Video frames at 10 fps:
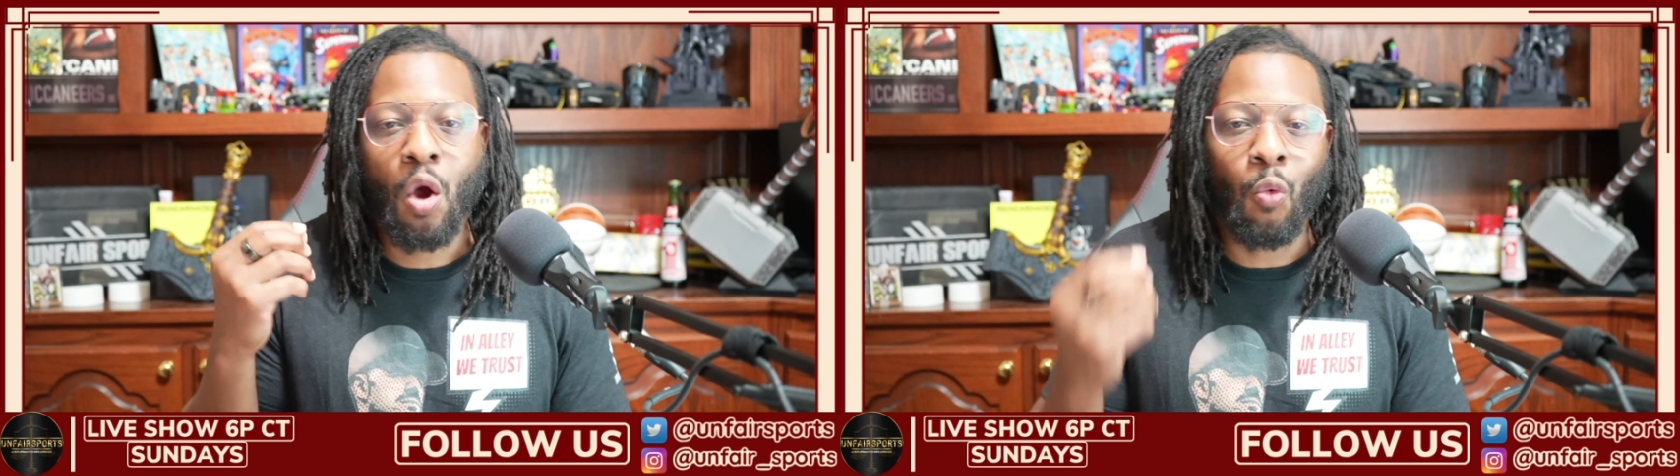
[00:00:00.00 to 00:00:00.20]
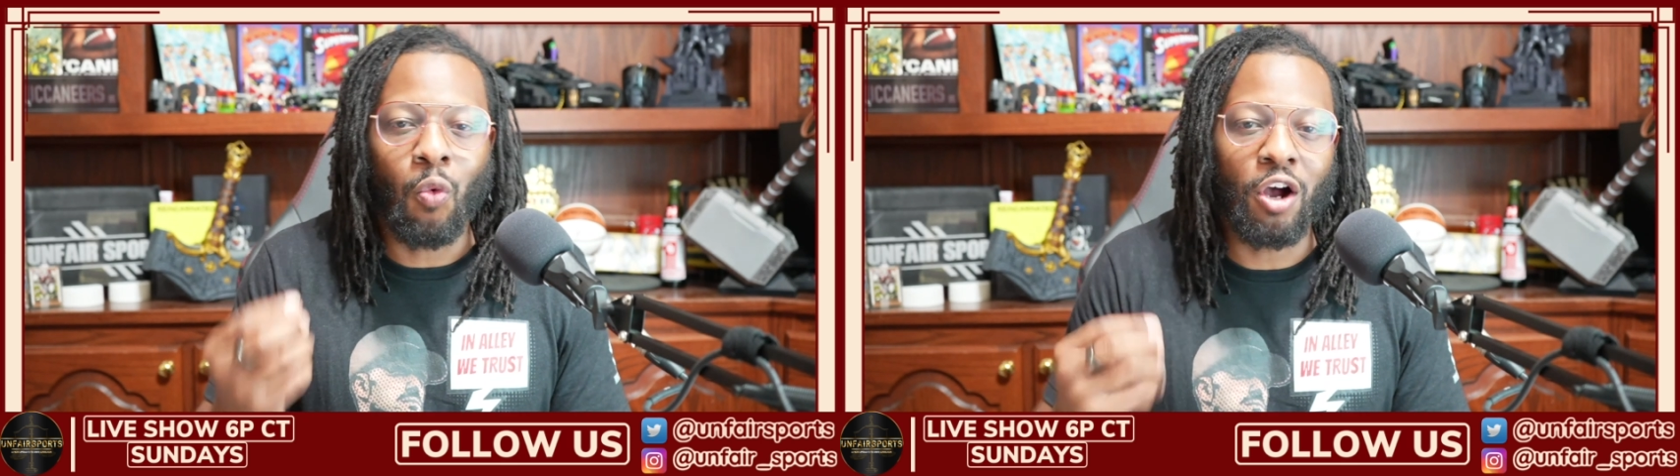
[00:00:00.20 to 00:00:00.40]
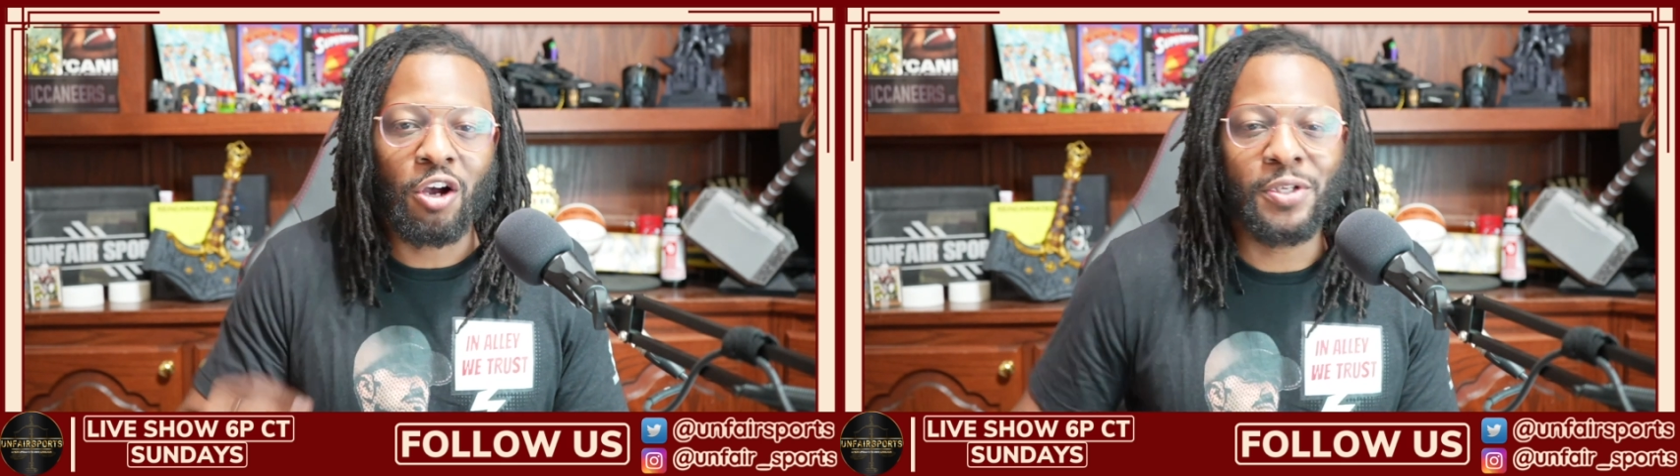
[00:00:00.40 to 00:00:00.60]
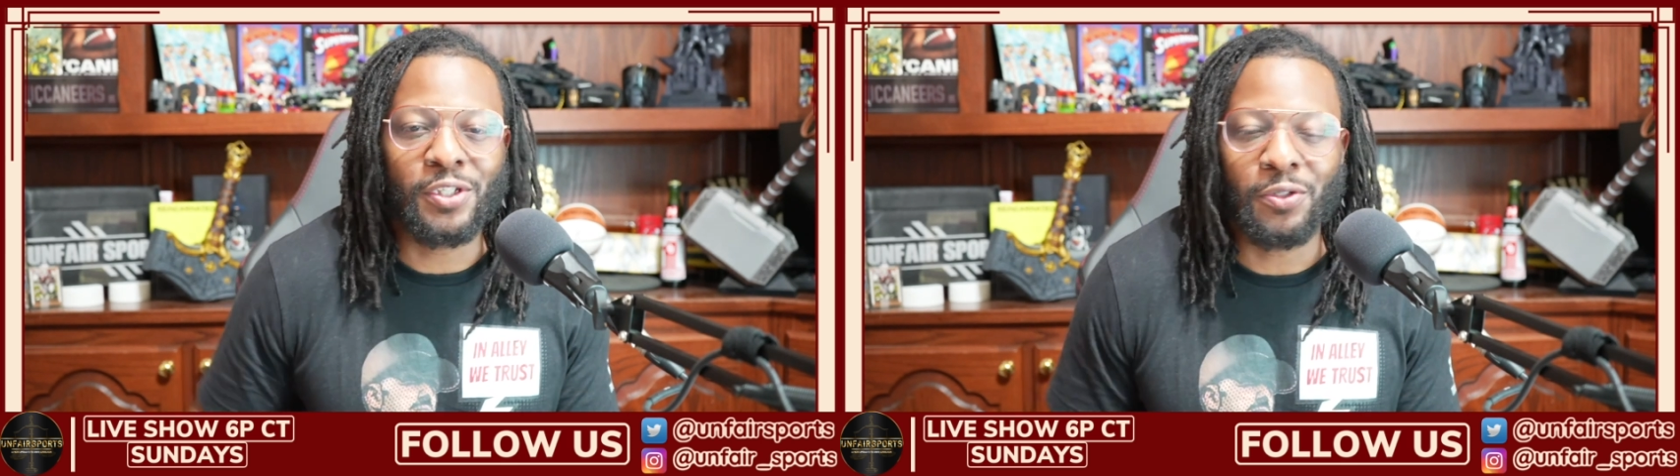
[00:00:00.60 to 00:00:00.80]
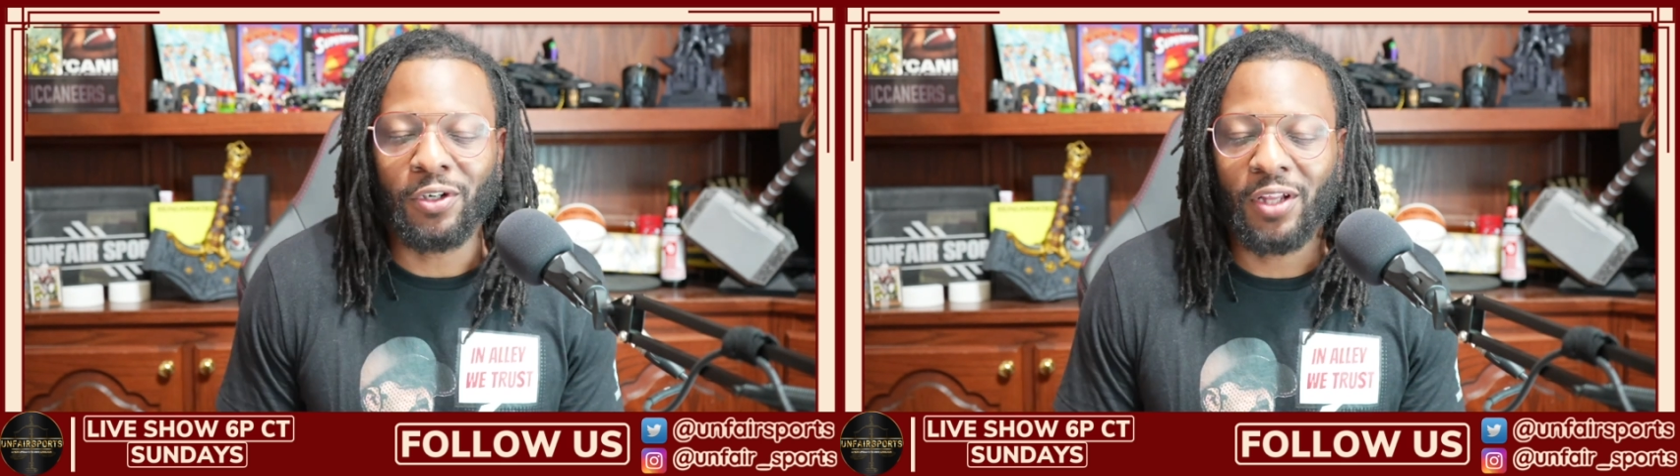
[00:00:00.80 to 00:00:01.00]
welcome to
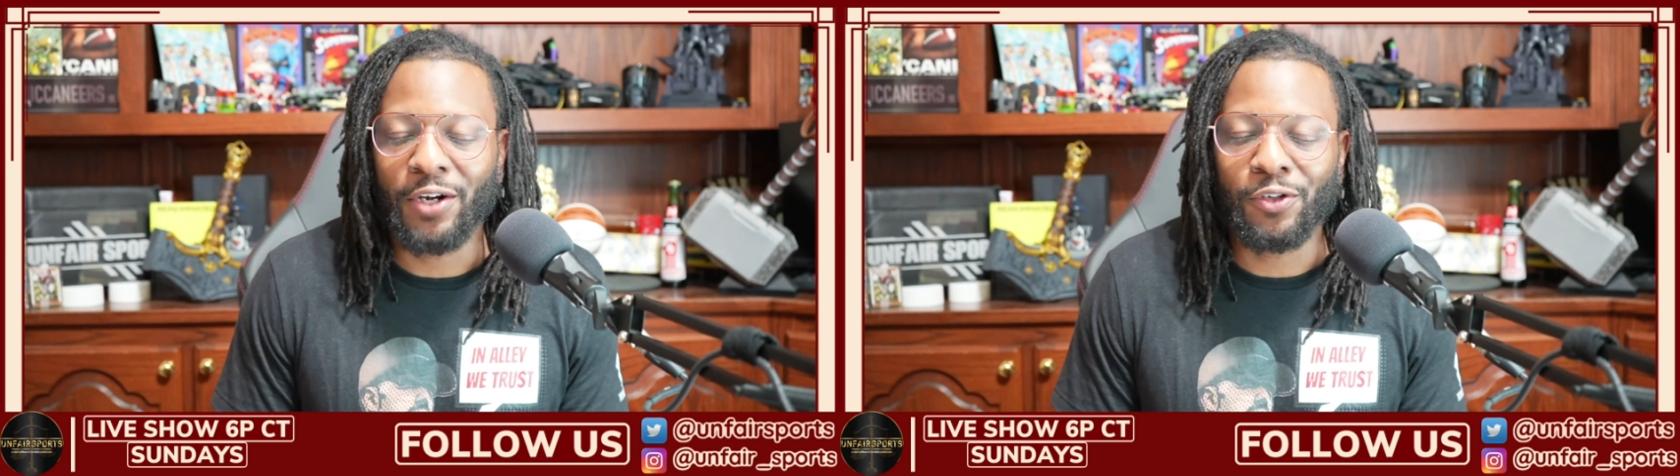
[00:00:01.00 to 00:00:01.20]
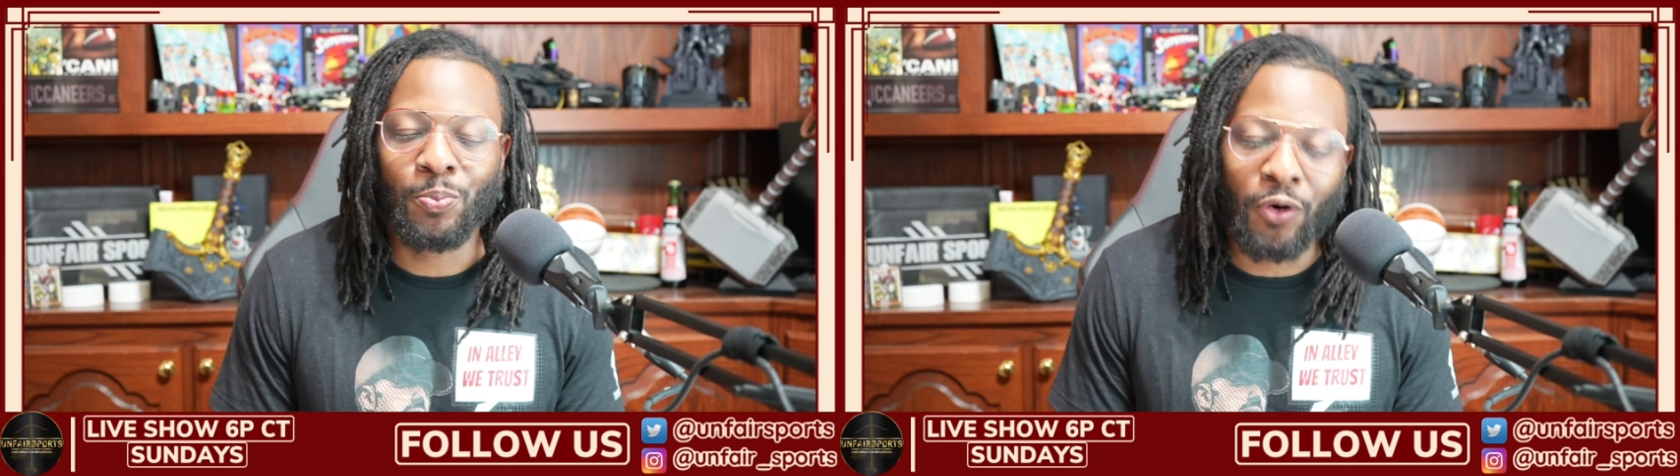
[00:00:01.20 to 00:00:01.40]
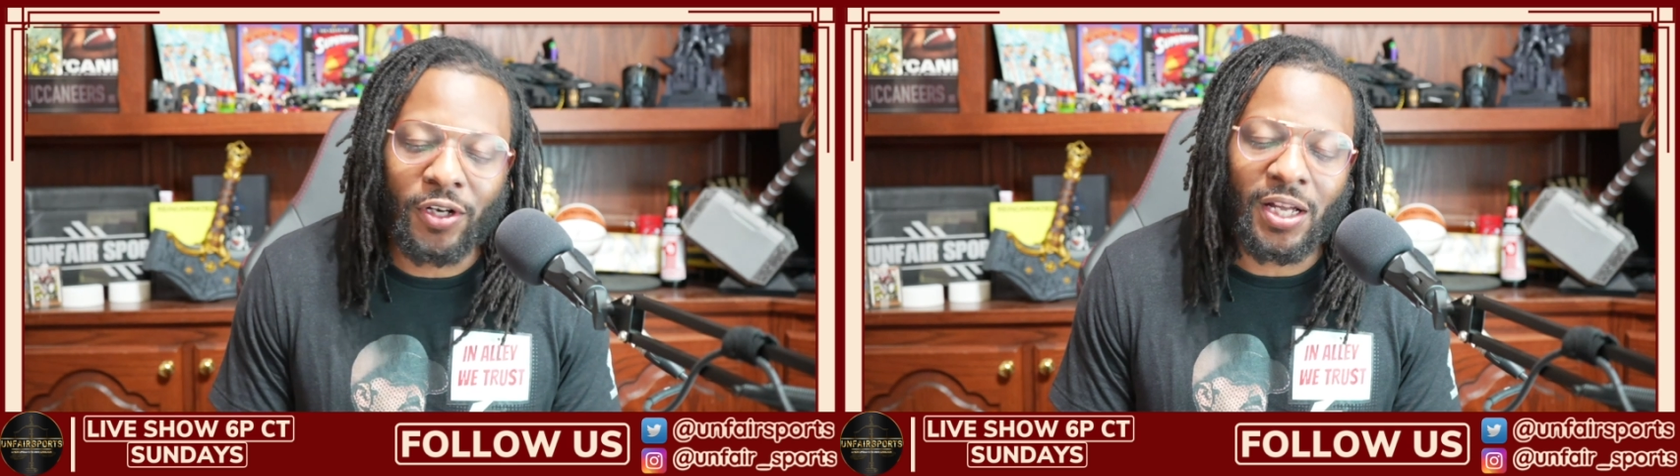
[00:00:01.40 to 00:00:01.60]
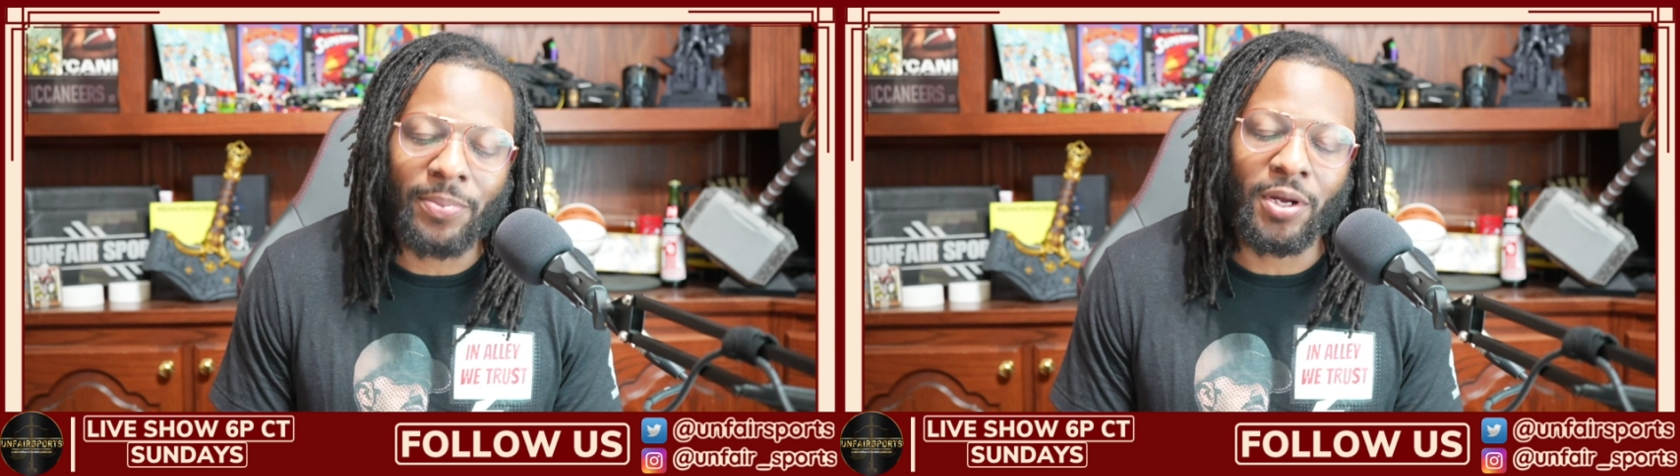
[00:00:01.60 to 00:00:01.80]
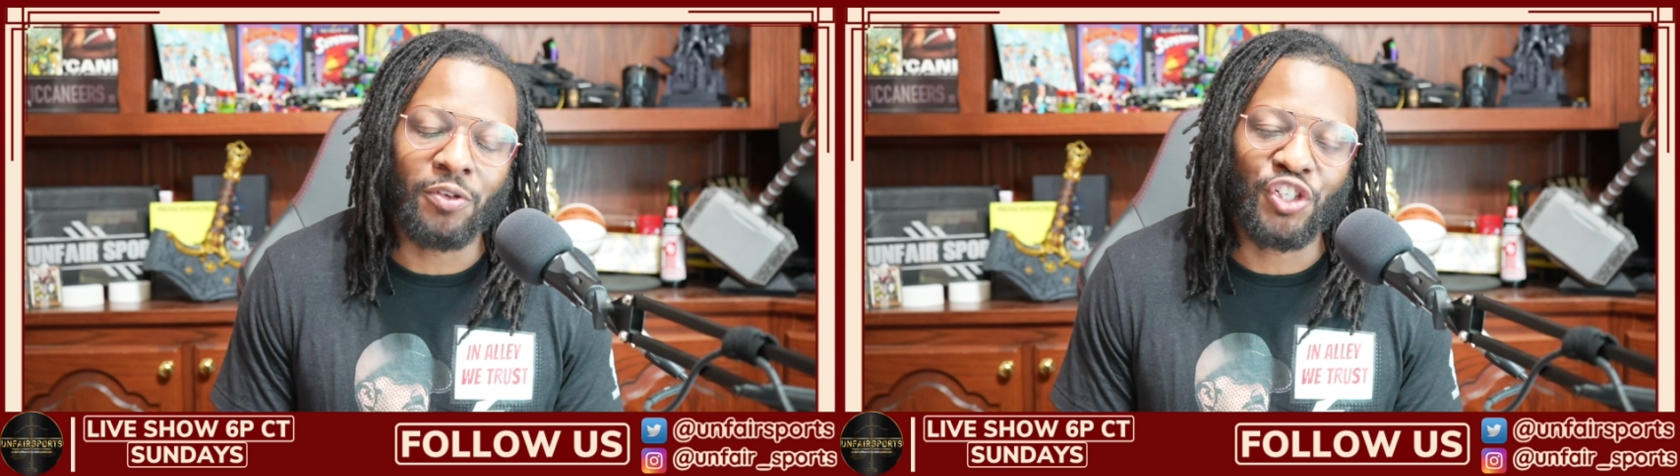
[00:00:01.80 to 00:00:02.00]
Sooner or Later Sports. I'm
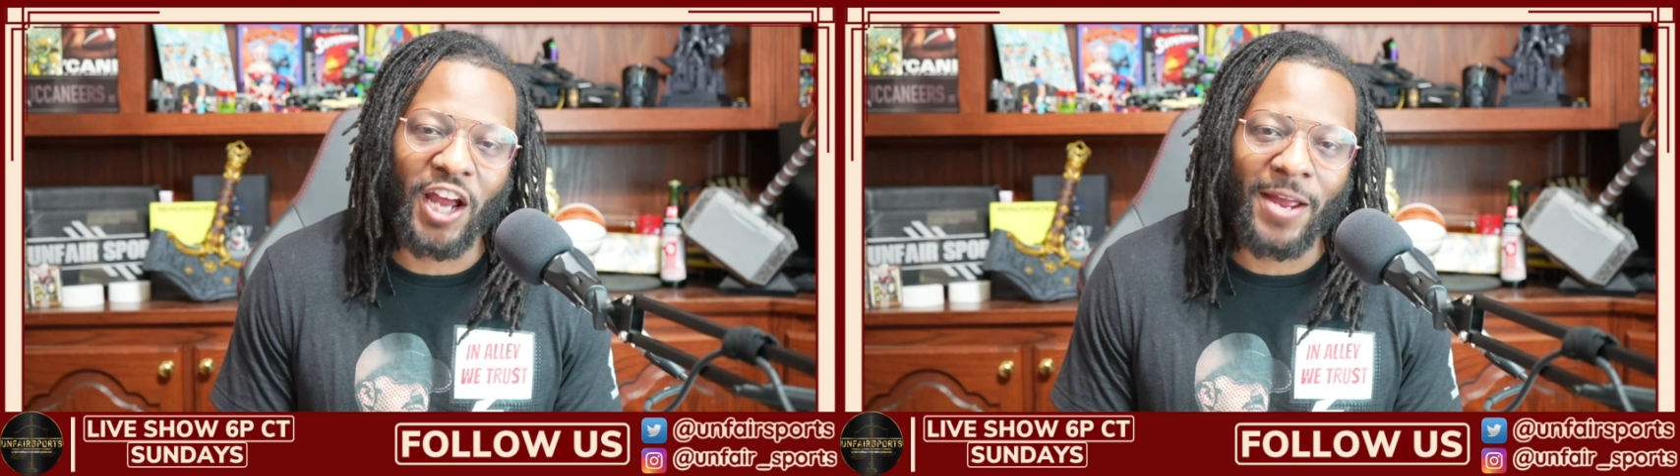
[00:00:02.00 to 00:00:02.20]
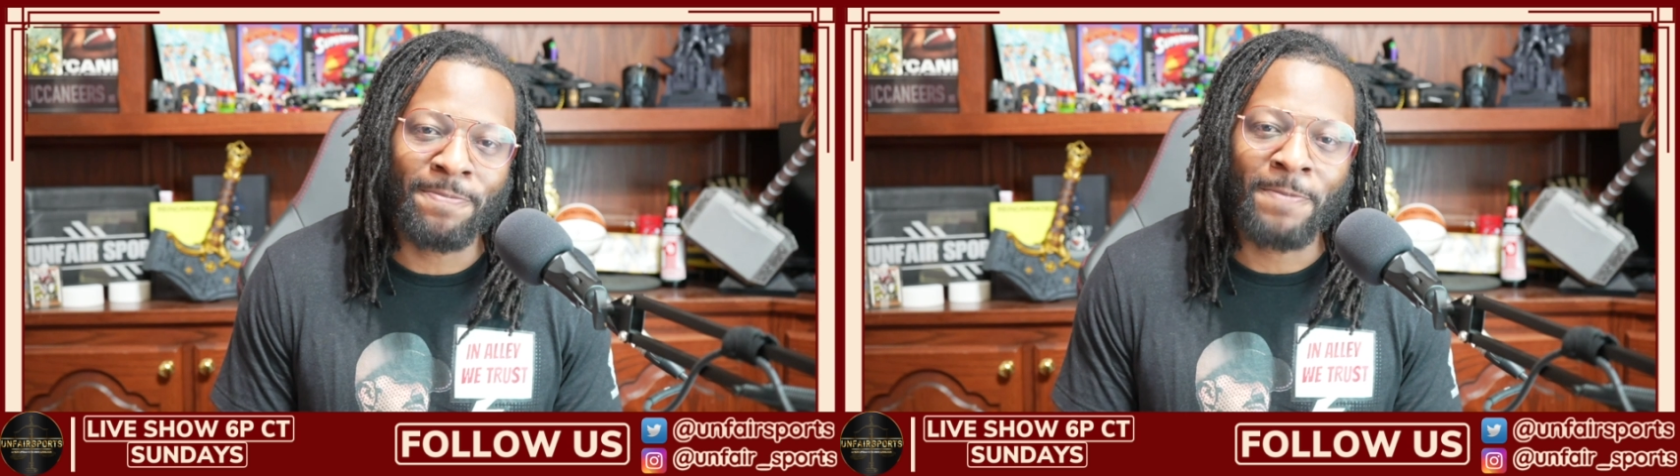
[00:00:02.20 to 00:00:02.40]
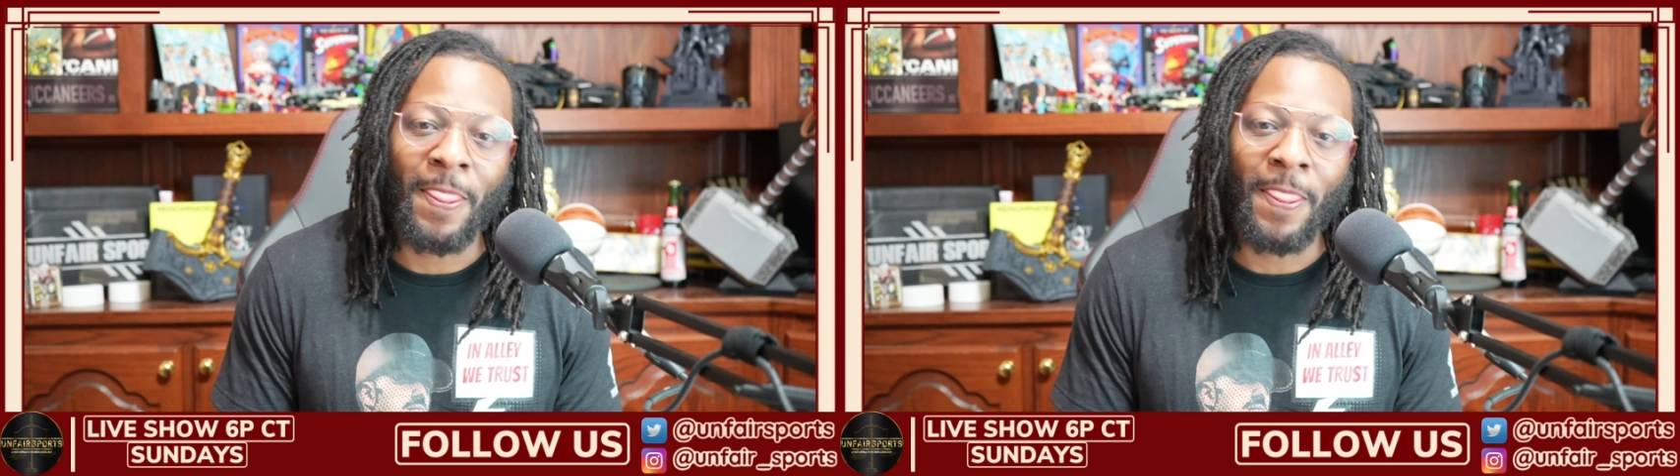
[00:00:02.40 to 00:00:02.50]
your host, Jay.